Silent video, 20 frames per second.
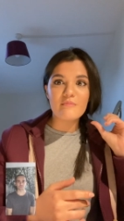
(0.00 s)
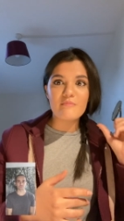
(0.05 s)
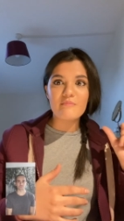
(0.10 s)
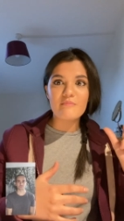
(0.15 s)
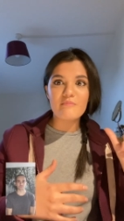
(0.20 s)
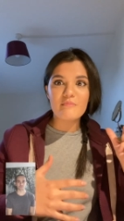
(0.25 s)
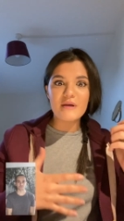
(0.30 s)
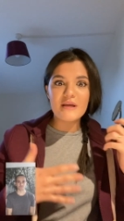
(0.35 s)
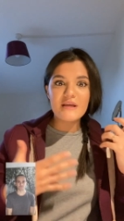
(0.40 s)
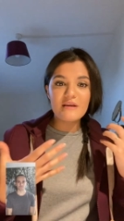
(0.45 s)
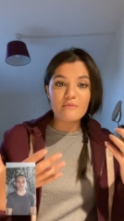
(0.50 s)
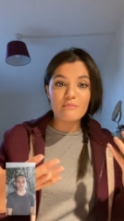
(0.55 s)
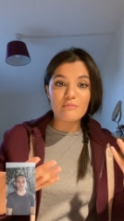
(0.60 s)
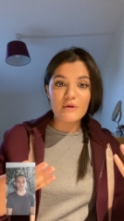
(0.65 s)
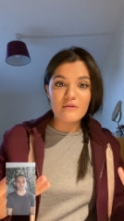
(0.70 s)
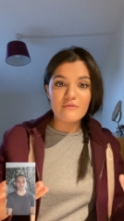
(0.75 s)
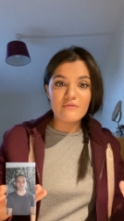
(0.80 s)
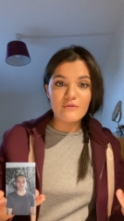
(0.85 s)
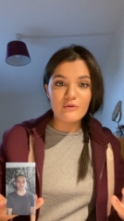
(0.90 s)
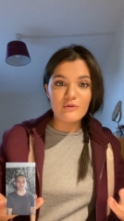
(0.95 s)
making
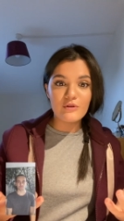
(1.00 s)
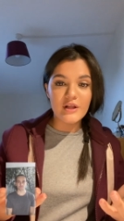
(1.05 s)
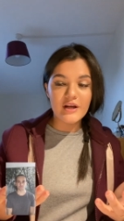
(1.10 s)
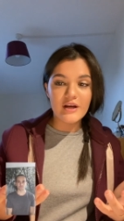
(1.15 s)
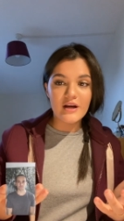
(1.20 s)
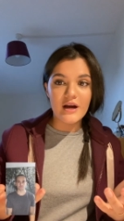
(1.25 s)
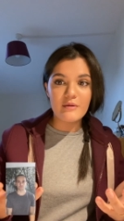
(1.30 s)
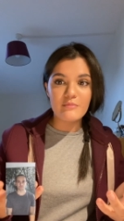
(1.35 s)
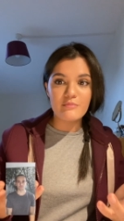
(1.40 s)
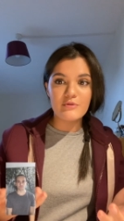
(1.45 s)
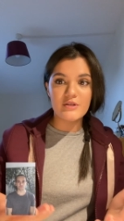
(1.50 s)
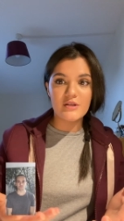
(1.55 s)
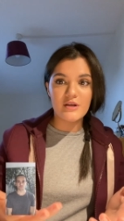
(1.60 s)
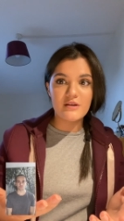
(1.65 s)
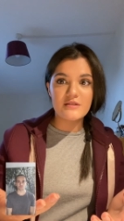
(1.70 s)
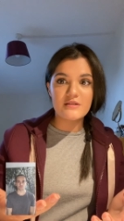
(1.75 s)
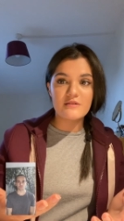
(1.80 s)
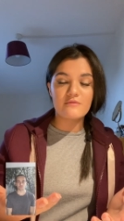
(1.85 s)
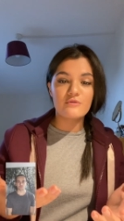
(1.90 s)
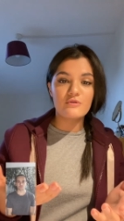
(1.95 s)
me feel like I'm
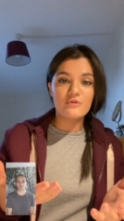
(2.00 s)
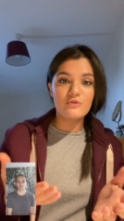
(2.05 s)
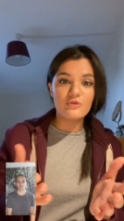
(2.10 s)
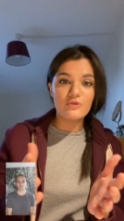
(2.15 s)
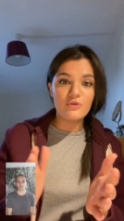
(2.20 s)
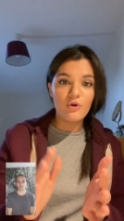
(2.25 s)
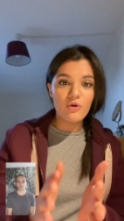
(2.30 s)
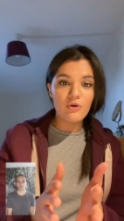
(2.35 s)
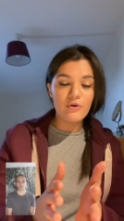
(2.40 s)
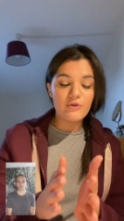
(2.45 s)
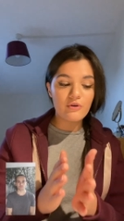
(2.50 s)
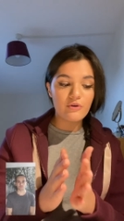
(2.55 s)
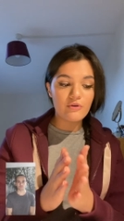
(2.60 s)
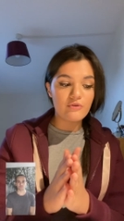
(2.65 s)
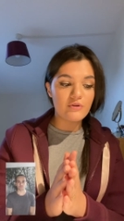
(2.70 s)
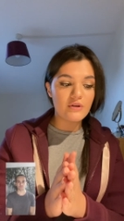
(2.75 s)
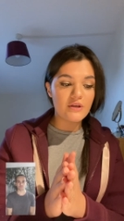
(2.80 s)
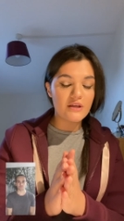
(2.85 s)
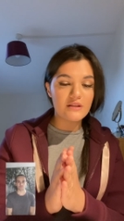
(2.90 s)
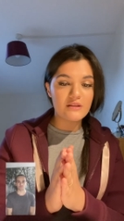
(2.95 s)
productive, not
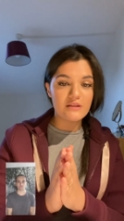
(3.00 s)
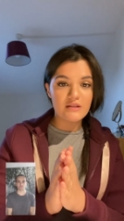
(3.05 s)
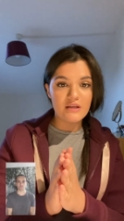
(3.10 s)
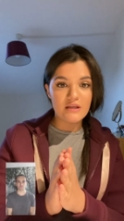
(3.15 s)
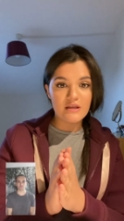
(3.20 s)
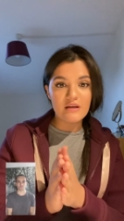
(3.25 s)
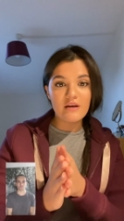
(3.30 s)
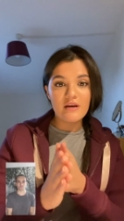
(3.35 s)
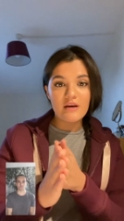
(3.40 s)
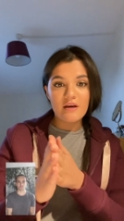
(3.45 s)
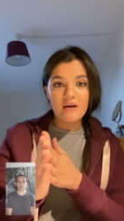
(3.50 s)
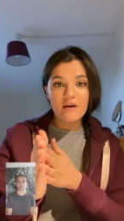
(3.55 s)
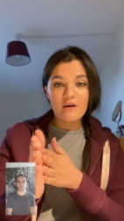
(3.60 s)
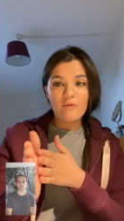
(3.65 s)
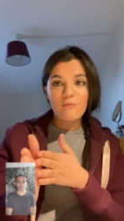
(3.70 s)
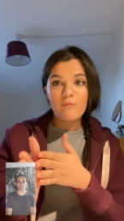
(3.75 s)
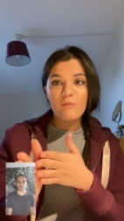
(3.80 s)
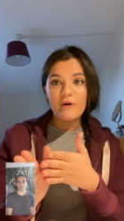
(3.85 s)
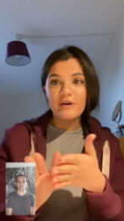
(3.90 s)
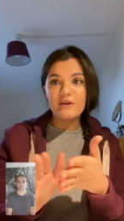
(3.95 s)
only in the
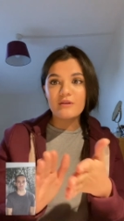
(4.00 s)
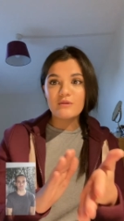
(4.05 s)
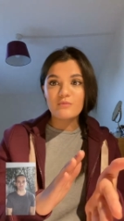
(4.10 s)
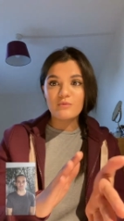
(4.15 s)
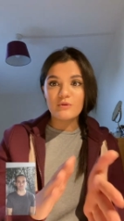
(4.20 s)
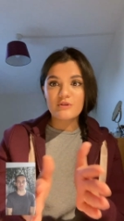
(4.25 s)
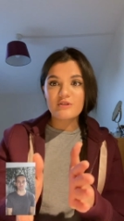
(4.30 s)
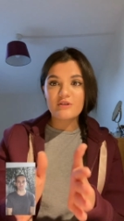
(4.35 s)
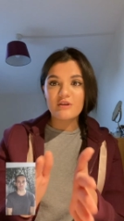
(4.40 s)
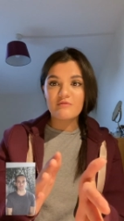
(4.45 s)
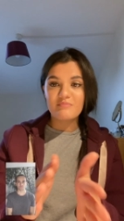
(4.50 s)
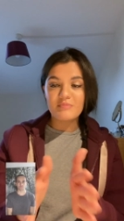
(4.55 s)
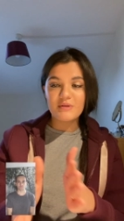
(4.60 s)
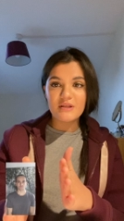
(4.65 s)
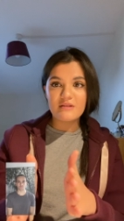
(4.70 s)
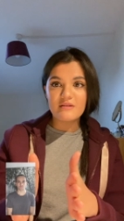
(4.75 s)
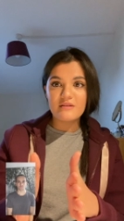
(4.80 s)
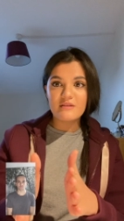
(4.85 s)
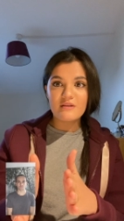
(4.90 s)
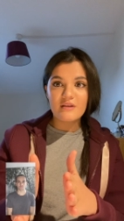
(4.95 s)
way in which I've
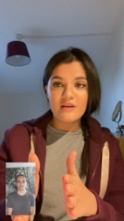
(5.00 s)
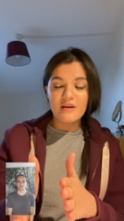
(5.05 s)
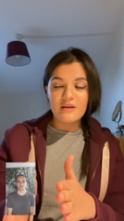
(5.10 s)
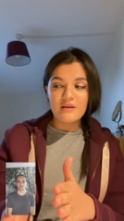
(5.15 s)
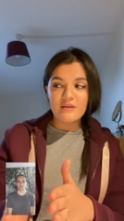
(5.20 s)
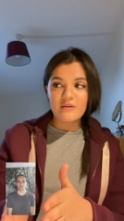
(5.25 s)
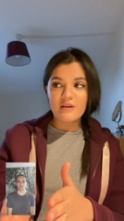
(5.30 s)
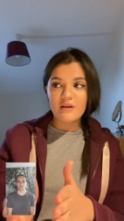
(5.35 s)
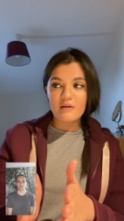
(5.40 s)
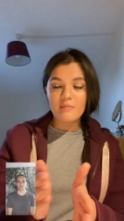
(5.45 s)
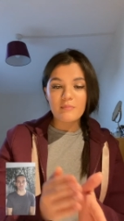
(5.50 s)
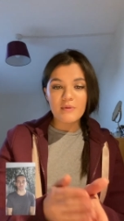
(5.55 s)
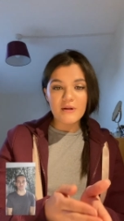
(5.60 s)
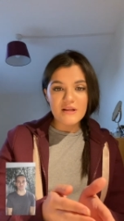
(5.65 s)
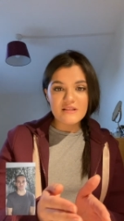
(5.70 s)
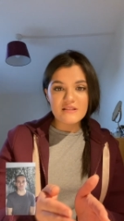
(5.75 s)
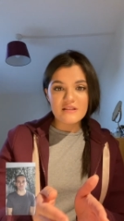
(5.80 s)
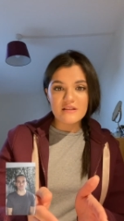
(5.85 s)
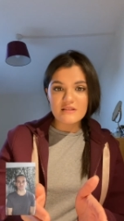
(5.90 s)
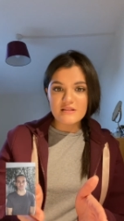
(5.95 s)
been
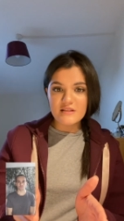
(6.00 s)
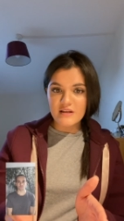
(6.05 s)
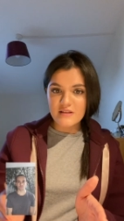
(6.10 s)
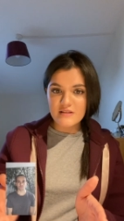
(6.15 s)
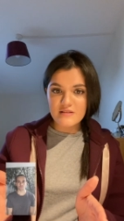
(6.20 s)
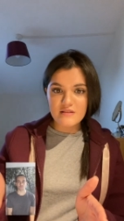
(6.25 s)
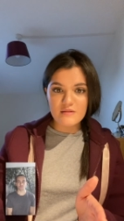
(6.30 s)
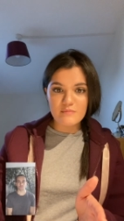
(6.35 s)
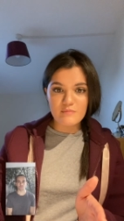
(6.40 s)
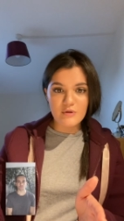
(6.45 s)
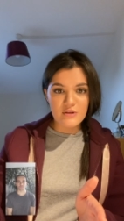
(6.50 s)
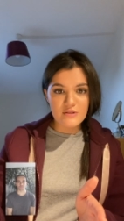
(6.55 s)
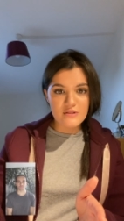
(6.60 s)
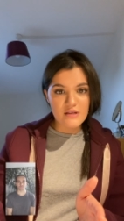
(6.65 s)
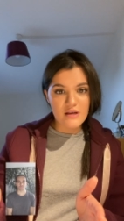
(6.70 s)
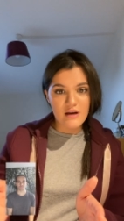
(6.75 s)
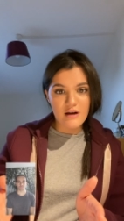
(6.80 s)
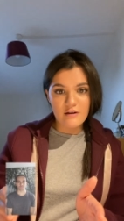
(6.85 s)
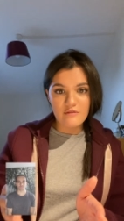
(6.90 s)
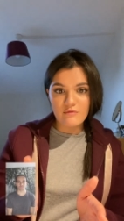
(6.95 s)
completing tasks because
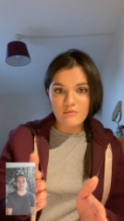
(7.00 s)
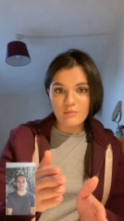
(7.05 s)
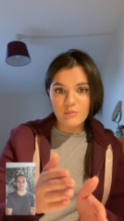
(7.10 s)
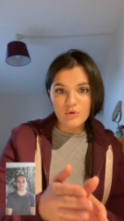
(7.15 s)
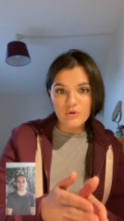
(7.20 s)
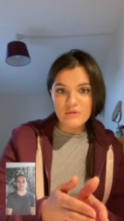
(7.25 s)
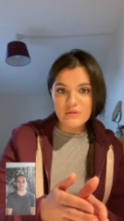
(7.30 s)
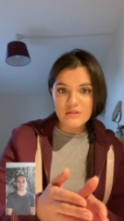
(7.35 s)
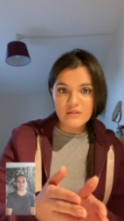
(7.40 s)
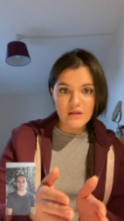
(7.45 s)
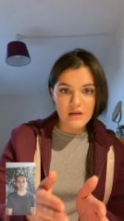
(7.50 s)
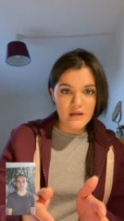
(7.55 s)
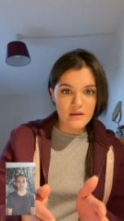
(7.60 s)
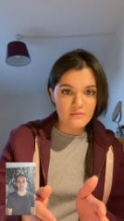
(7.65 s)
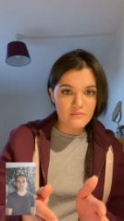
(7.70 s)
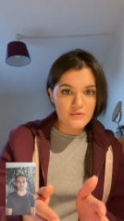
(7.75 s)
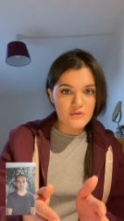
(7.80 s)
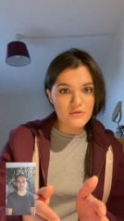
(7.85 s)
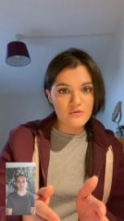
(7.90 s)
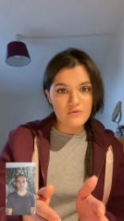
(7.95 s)
I have more
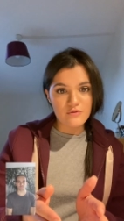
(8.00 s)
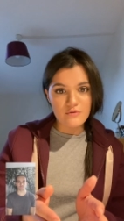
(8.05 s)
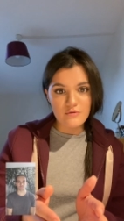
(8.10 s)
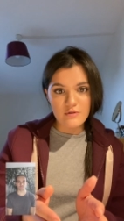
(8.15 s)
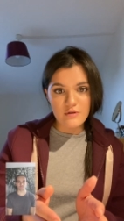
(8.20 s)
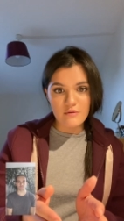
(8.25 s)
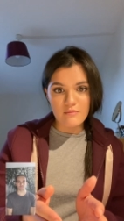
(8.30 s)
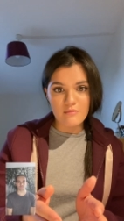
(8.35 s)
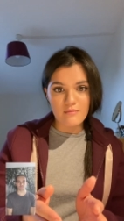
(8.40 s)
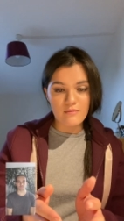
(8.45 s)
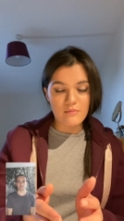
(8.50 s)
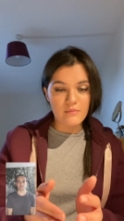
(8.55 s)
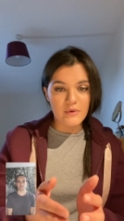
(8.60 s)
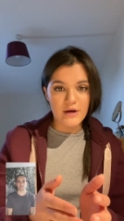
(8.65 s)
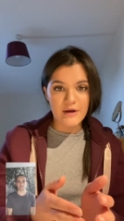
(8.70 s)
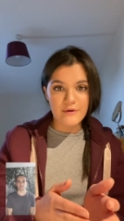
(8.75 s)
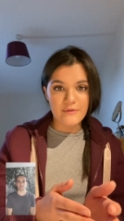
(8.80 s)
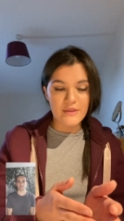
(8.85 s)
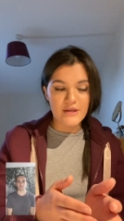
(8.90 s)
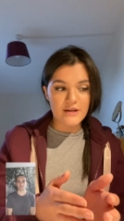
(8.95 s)
time to do them,
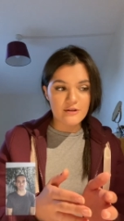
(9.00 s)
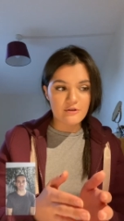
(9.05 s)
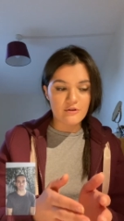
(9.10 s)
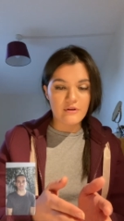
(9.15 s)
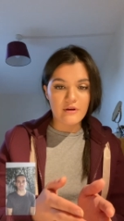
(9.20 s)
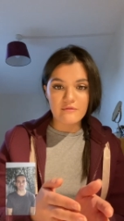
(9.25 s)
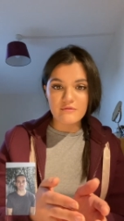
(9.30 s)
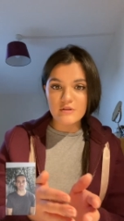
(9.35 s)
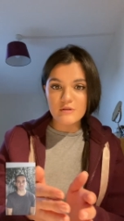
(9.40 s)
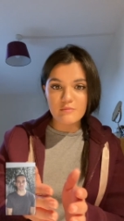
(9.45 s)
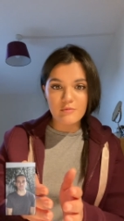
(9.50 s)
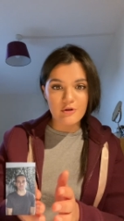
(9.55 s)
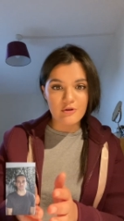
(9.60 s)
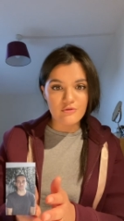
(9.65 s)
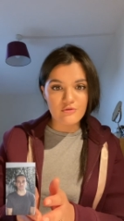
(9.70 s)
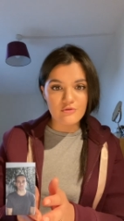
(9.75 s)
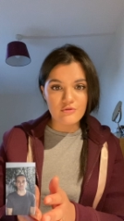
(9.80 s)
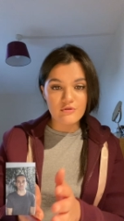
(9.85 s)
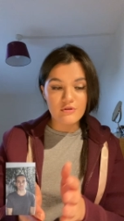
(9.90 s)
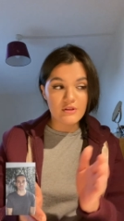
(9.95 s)
that I don't have to spend
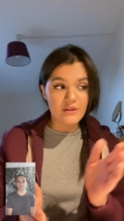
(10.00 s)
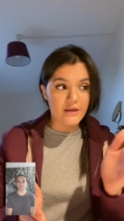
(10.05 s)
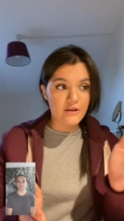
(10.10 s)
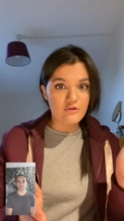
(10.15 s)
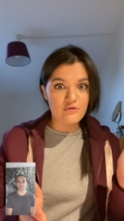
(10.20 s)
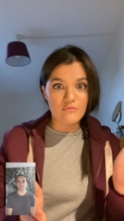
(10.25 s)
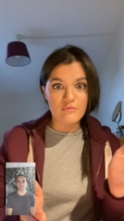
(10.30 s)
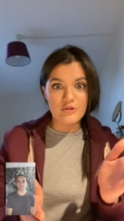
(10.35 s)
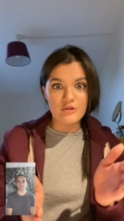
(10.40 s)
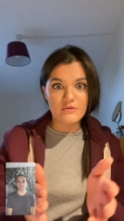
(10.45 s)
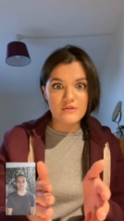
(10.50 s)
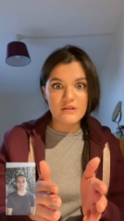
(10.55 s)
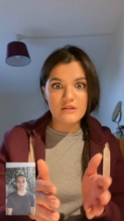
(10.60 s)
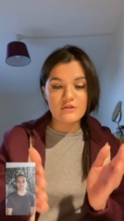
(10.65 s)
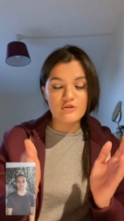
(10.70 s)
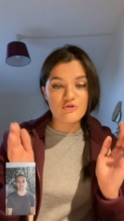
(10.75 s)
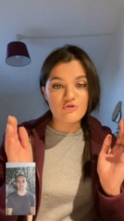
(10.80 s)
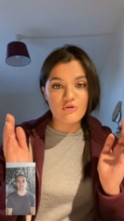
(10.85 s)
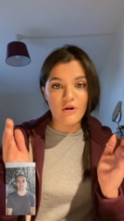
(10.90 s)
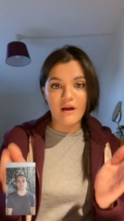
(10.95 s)
on, like Jean-Michel
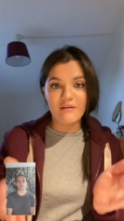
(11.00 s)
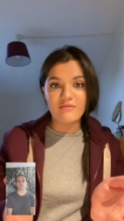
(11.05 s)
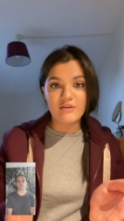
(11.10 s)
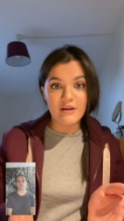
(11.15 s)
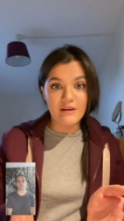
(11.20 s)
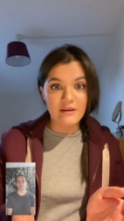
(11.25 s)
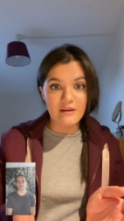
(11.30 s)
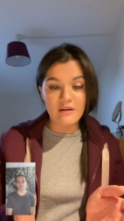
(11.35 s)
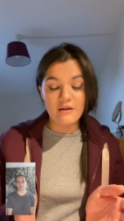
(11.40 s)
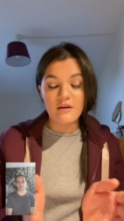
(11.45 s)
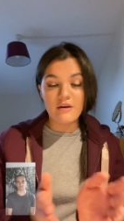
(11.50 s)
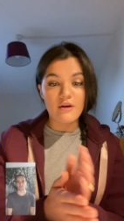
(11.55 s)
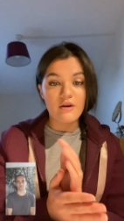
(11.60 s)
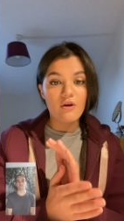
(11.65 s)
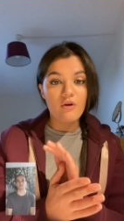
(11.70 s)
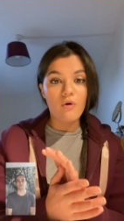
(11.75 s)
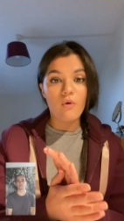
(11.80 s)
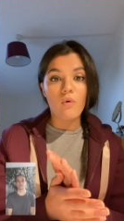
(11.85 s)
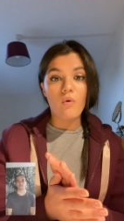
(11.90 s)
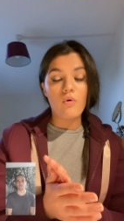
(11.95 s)
said, traveling
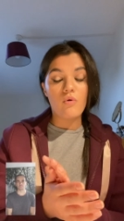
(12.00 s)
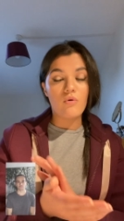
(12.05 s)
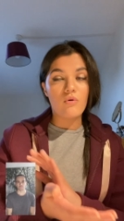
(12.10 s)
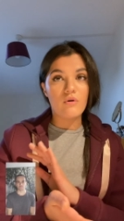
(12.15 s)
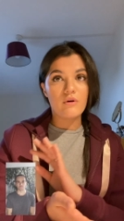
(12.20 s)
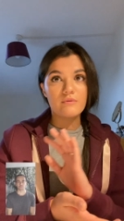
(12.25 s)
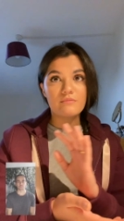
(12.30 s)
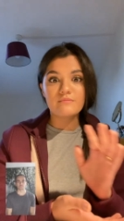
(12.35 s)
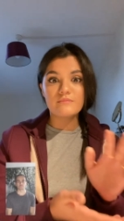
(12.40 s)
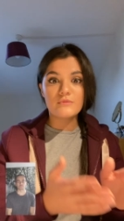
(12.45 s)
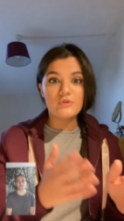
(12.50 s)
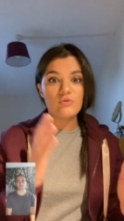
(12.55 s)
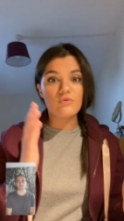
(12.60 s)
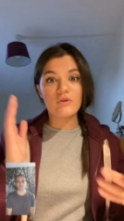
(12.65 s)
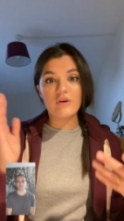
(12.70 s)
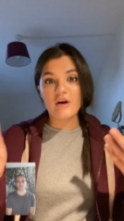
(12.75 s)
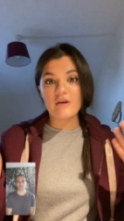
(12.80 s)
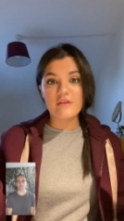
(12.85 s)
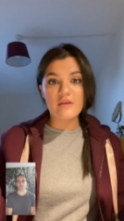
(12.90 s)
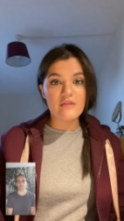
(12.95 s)
or
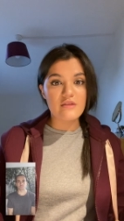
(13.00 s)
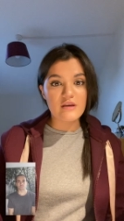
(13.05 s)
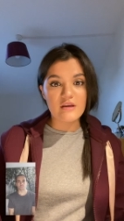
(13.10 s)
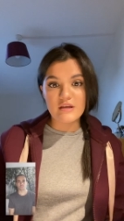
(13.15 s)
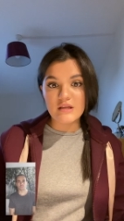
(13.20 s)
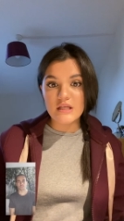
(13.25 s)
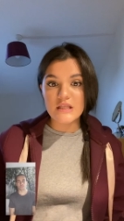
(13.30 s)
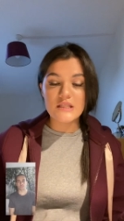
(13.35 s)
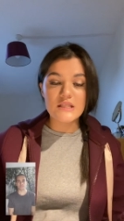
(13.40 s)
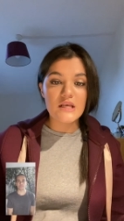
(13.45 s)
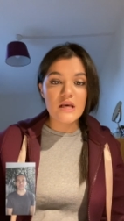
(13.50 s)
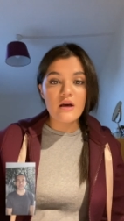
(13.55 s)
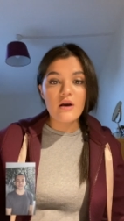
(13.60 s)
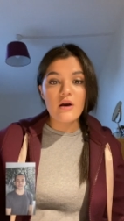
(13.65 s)
doing other things